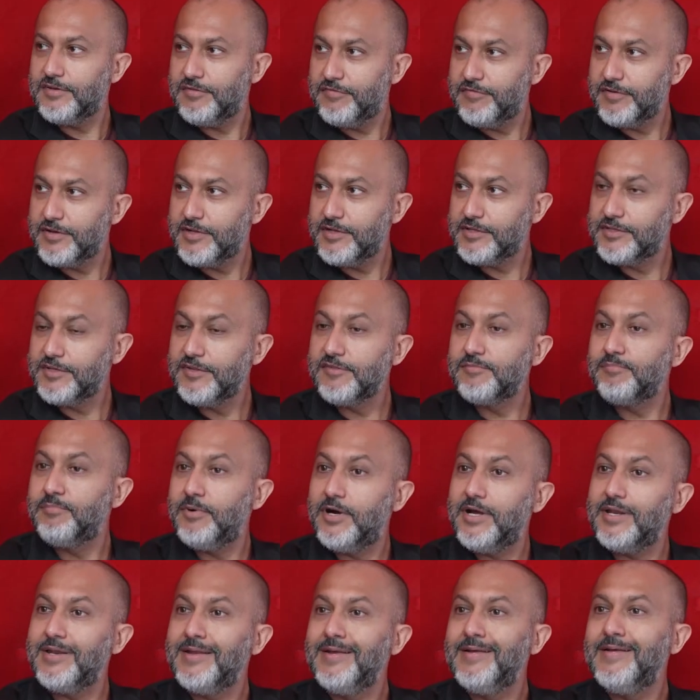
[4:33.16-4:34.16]
difficulties.
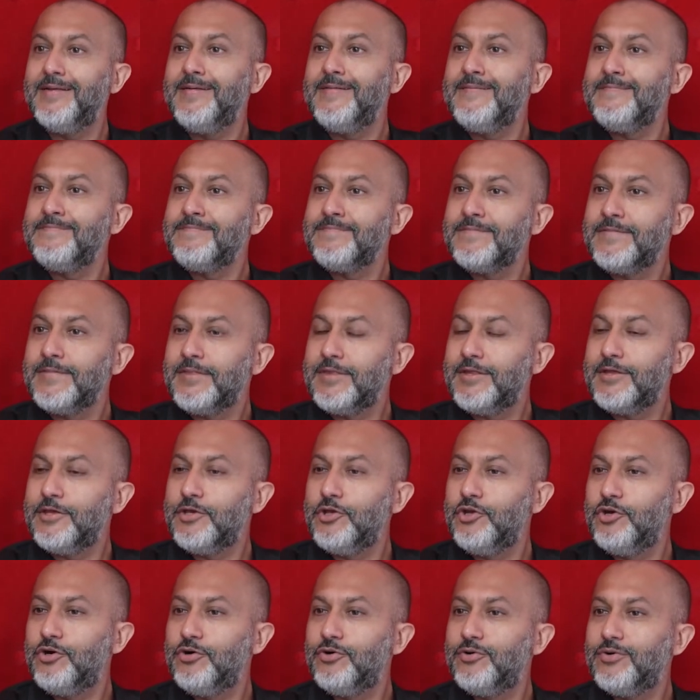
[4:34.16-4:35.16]
But,
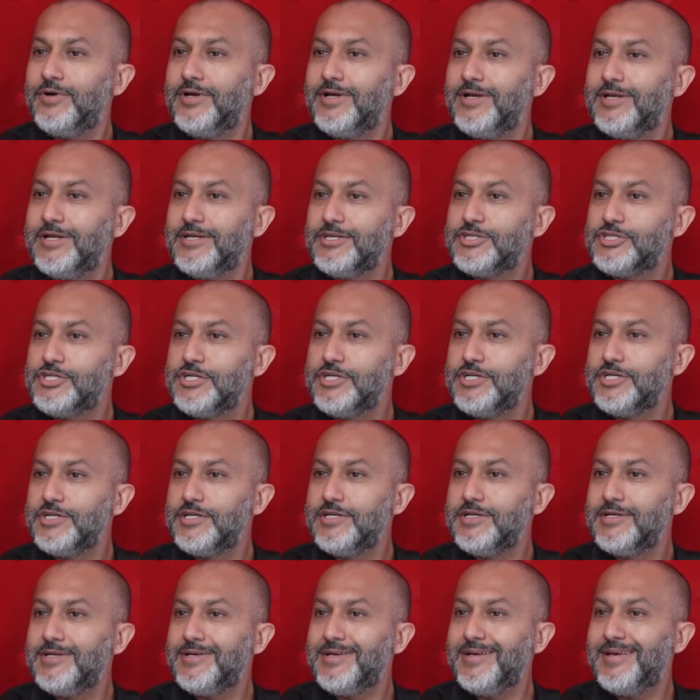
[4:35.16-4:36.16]

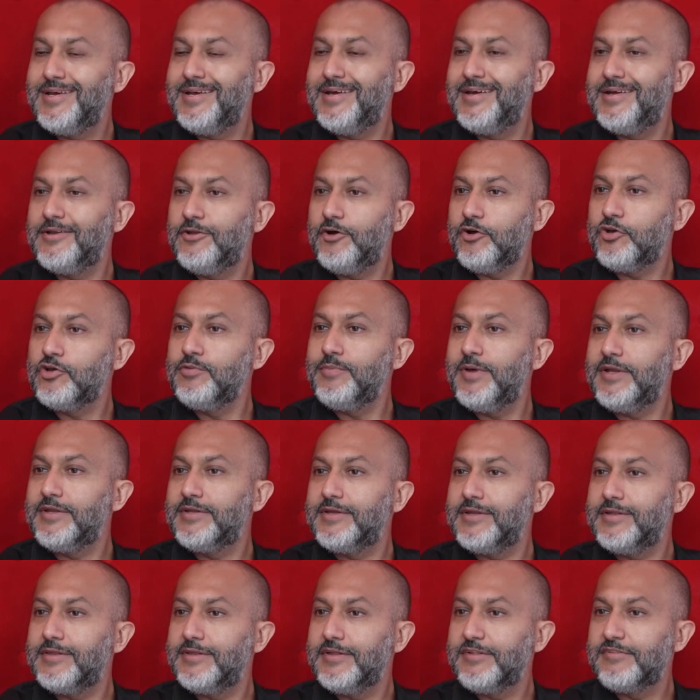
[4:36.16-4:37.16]
she
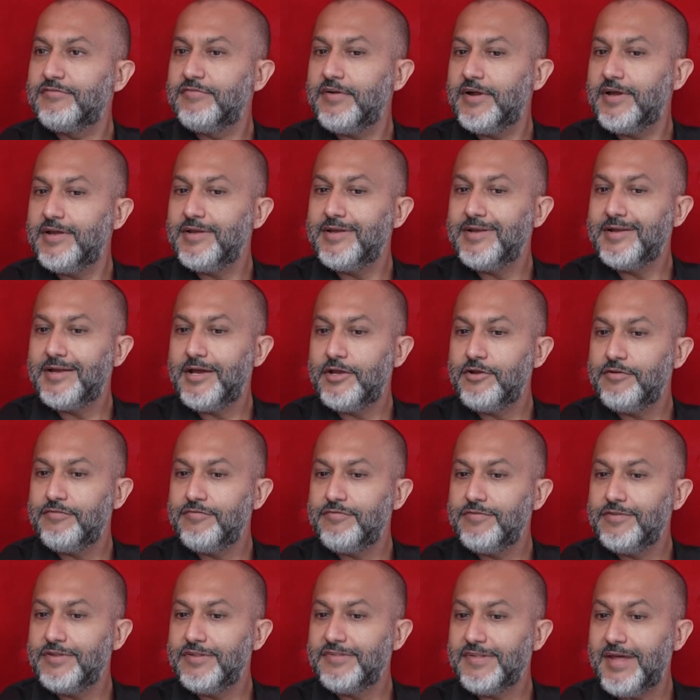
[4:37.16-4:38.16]
documented this very kind
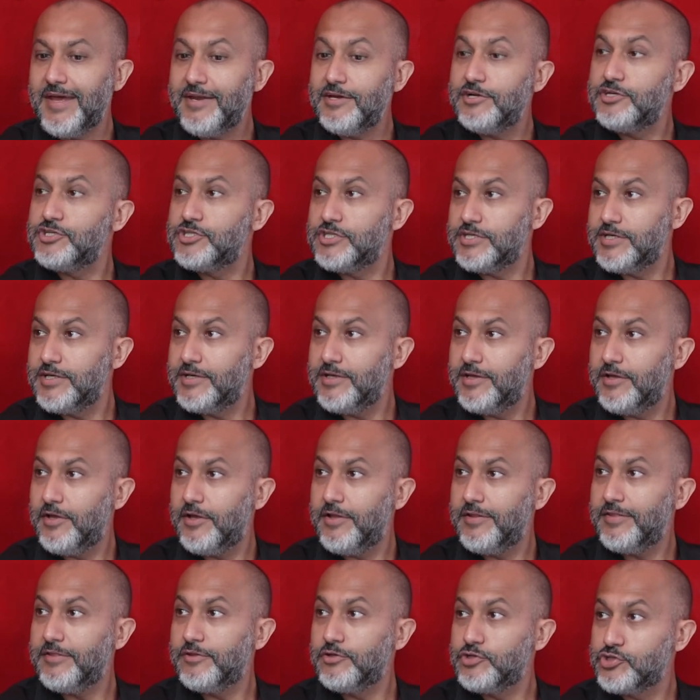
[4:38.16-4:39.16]
of this energy
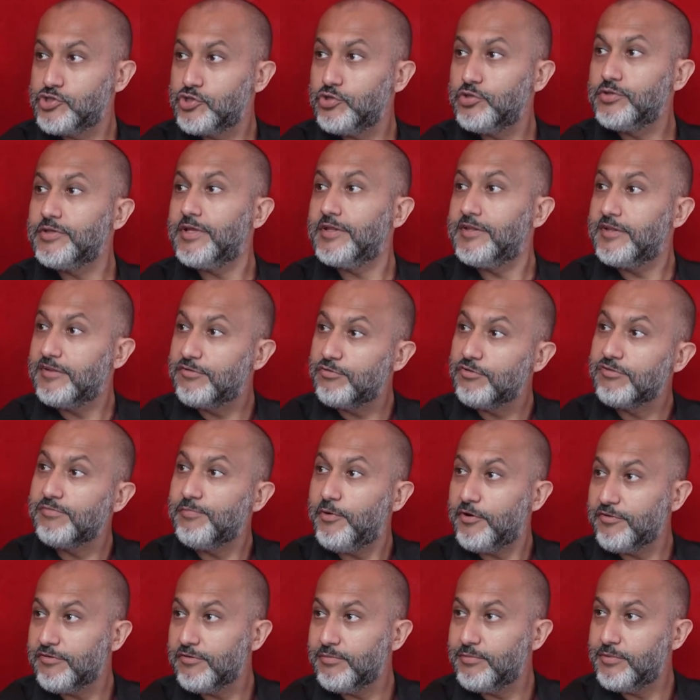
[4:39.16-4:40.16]
to show that this was
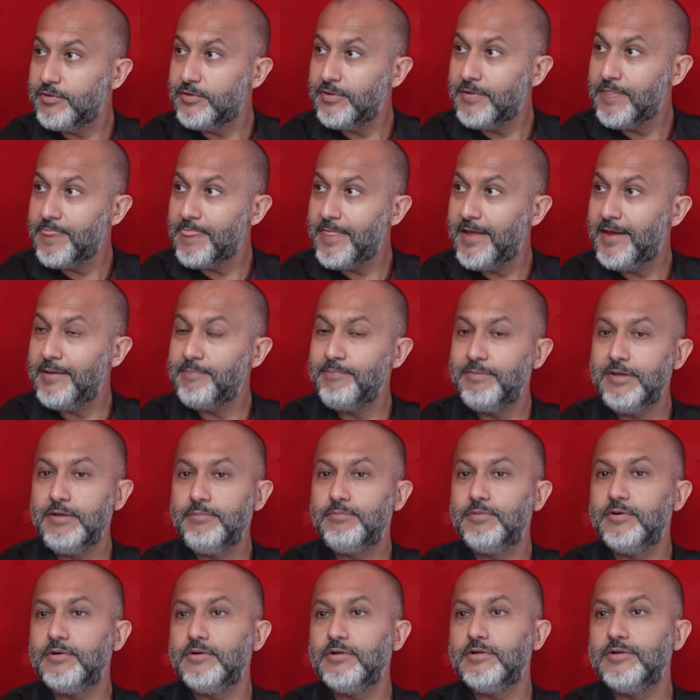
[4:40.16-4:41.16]
possible, that
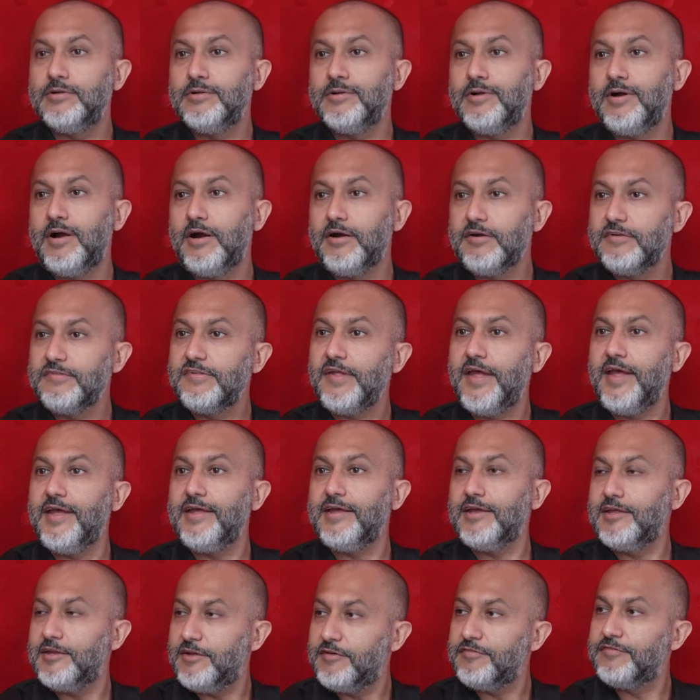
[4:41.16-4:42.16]
people are
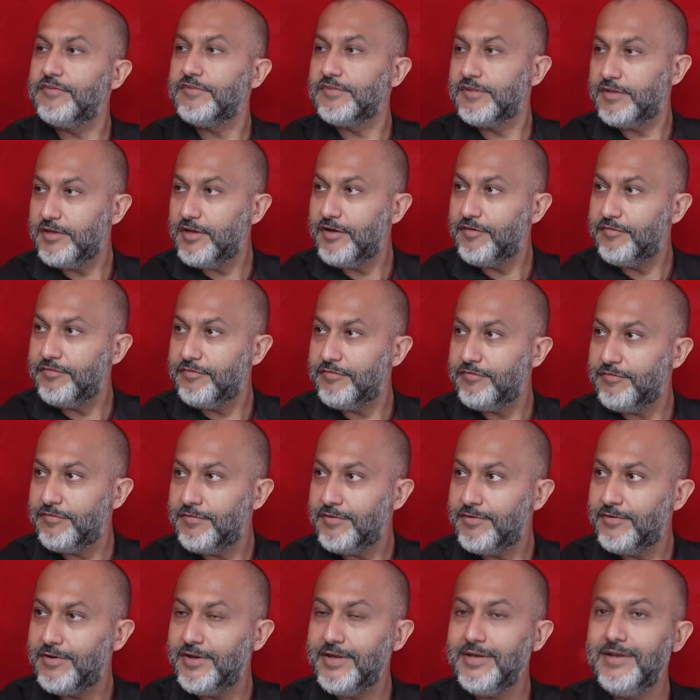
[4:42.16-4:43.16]
saying enough is enough,
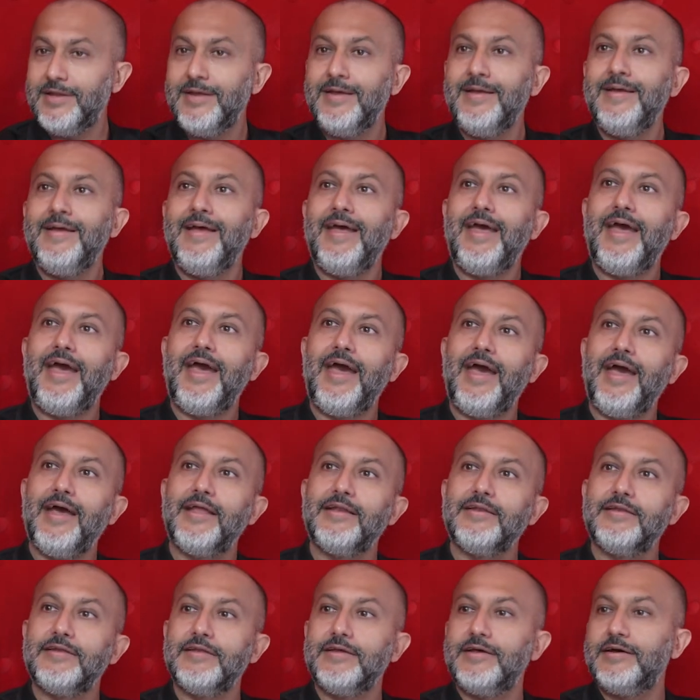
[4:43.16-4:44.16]
right?
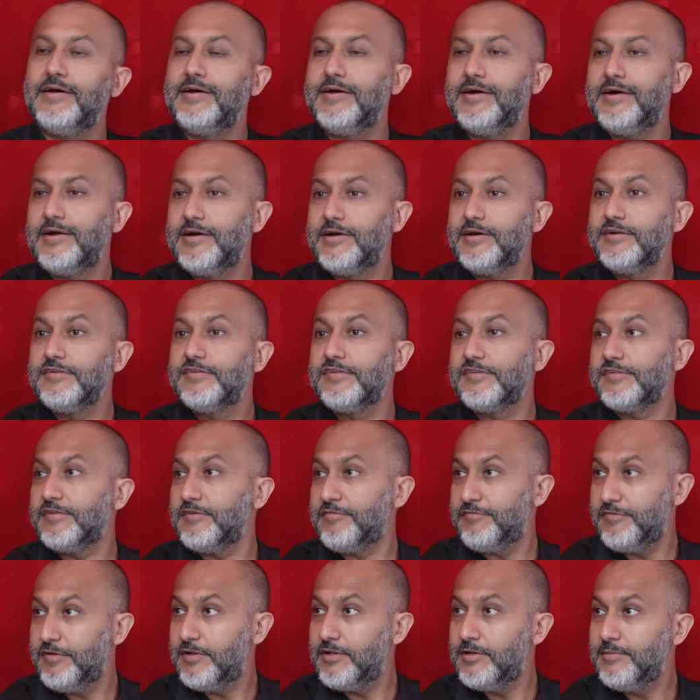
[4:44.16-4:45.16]
And hers is
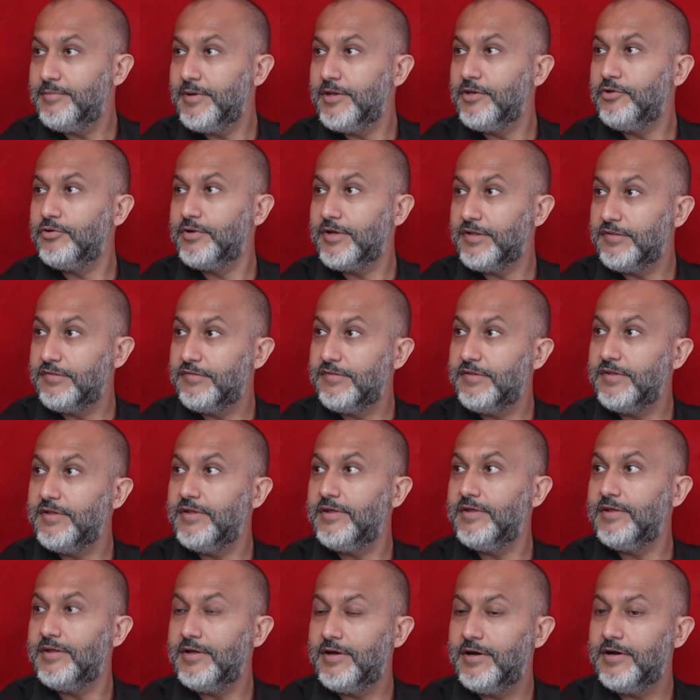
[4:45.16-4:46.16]
a film, and you can
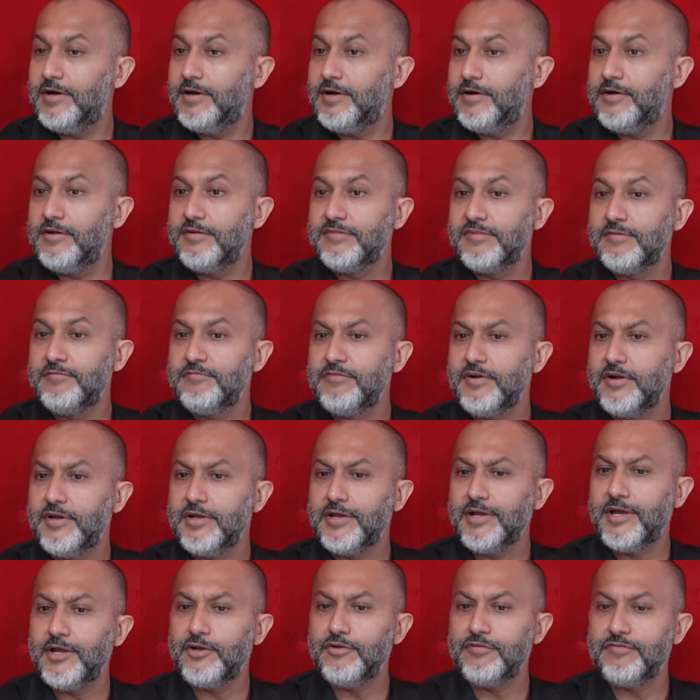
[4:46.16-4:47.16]
see some
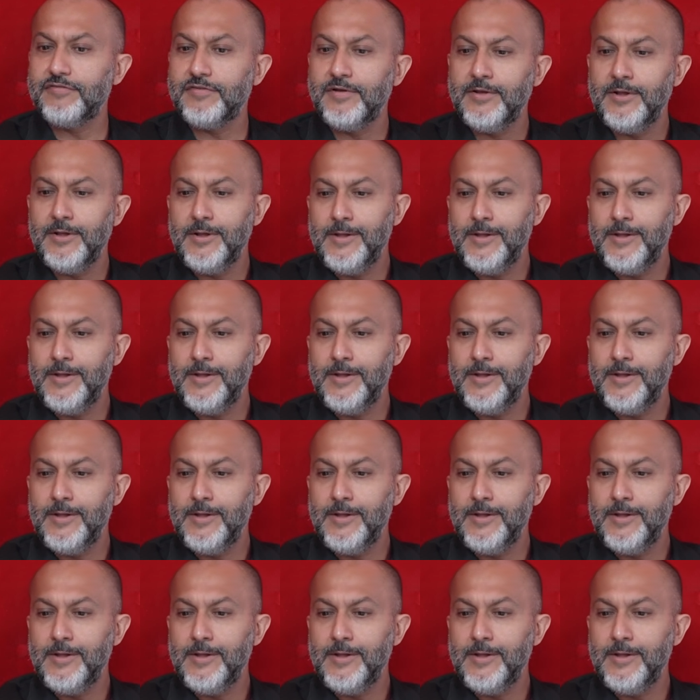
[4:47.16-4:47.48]
very kind of